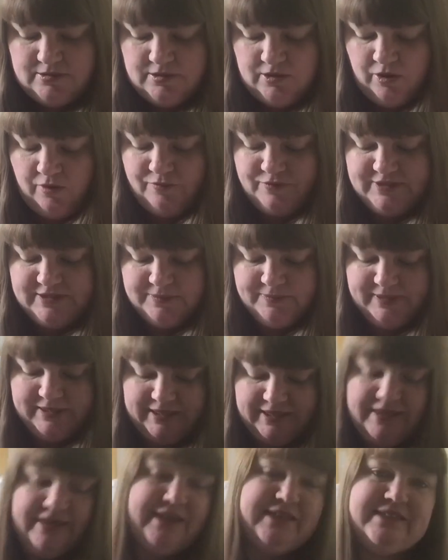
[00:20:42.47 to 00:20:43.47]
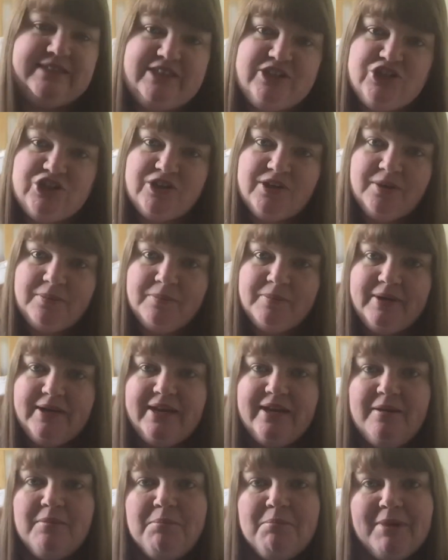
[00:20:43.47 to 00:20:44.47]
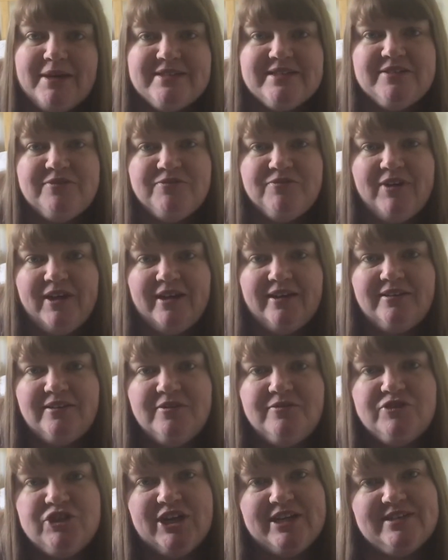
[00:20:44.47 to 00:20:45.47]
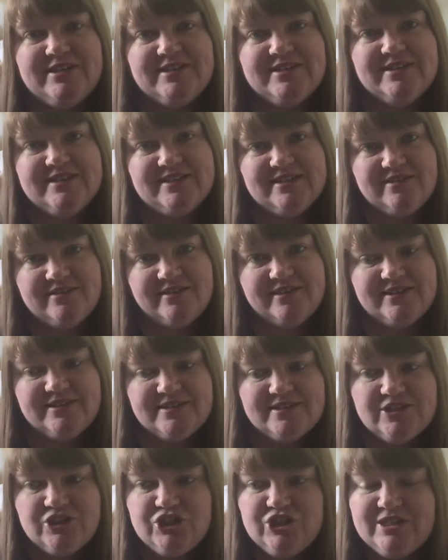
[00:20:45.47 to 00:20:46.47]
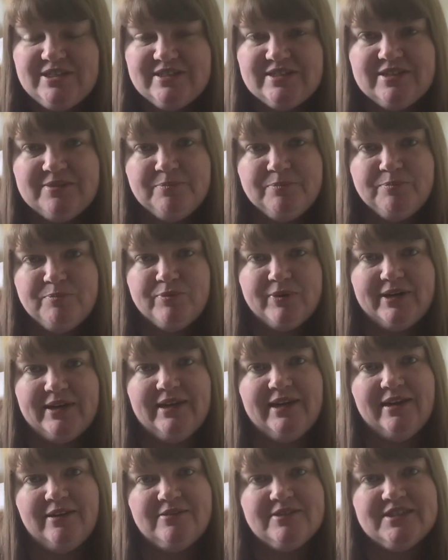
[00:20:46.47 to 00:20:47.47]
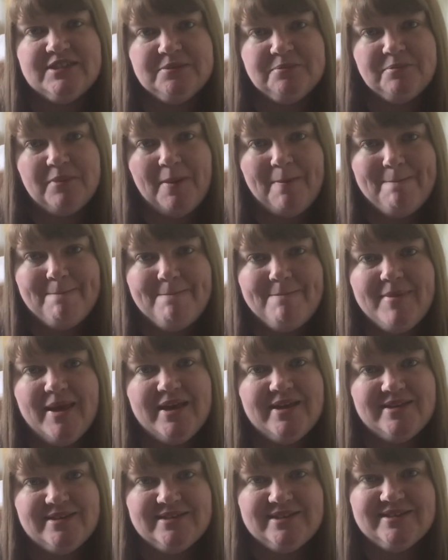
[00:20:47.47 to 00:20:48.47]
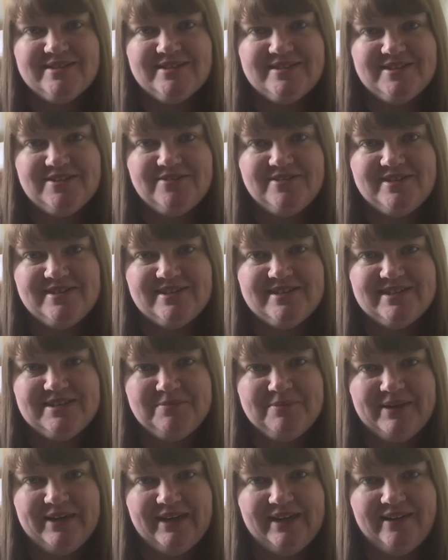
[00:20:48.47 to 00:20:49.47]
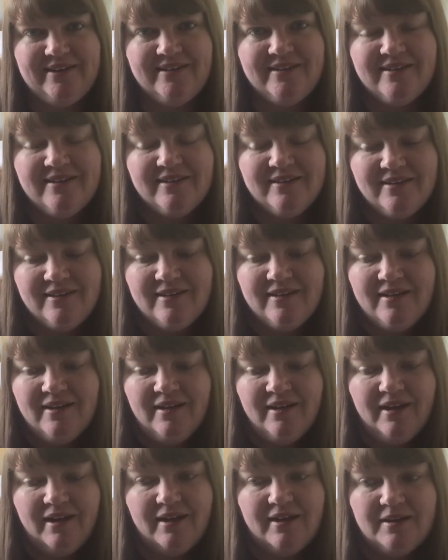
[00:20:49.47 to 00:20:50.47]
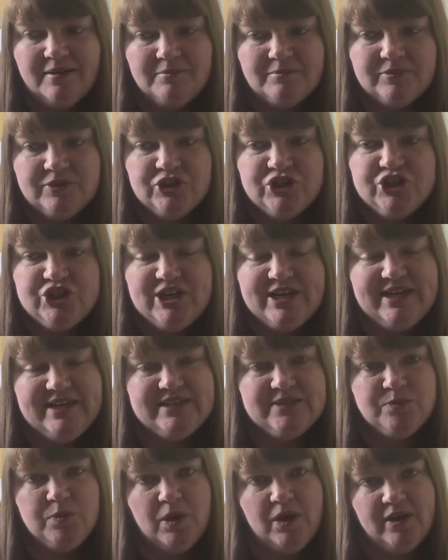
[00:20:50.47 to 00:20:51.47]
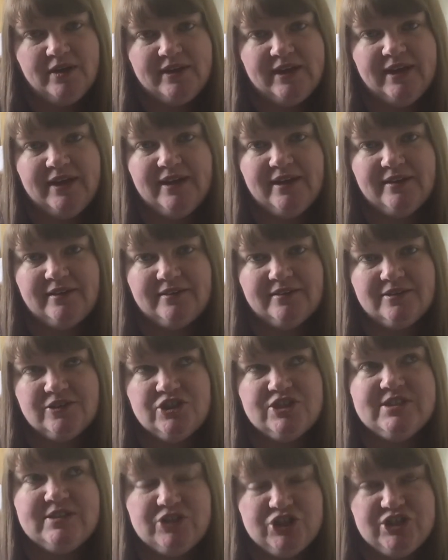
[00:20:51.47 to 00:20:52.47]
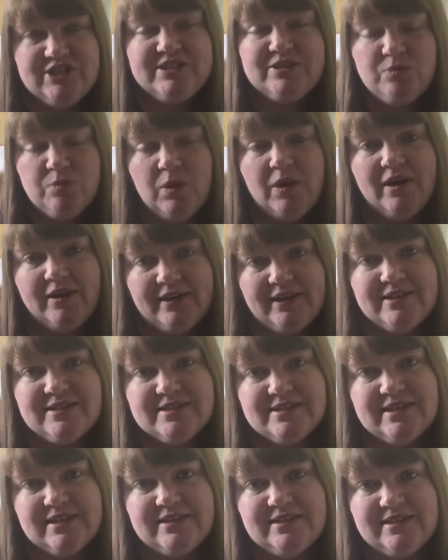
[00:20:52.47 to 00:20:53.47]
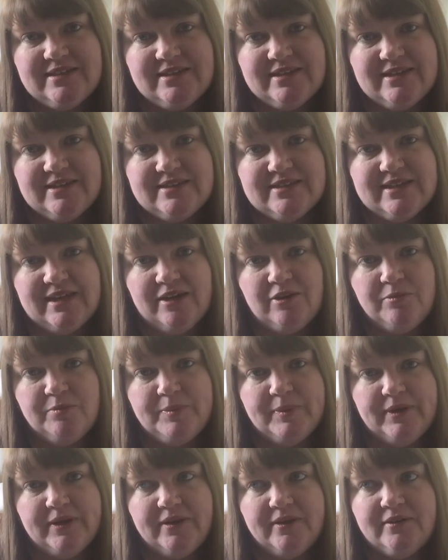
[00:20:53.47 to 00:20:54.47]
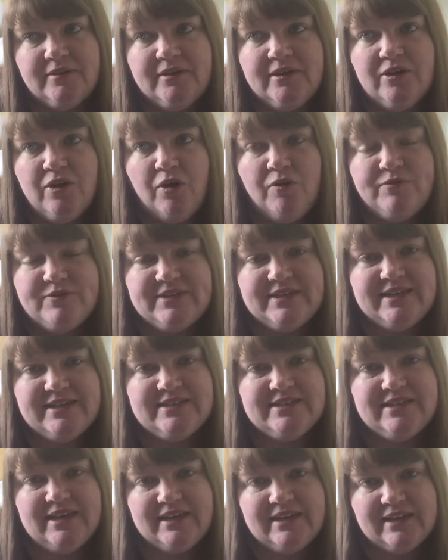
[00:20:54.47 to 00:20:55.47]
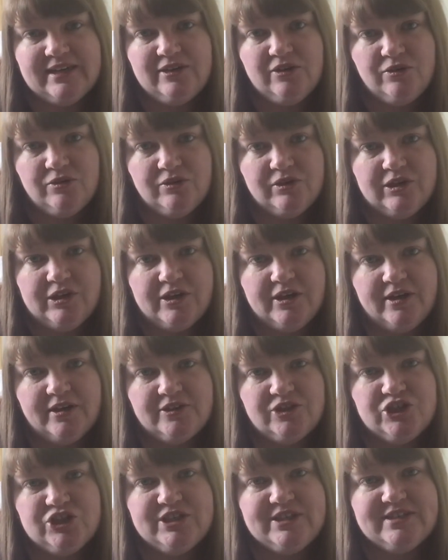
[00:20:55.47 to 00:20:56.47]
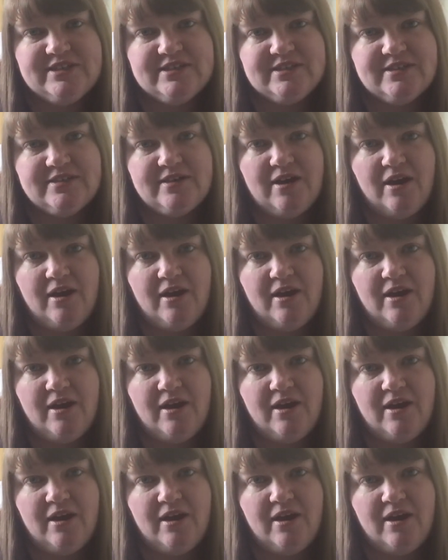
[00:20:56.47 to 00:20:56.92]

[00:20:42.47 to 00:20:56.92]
obviously with the Geeky Stitching Company, I'm a massive fan of Jess's designs. She's bringing out some amazing designs at the minute. She's still working and sending things out, but obviously it's taken longer, and she's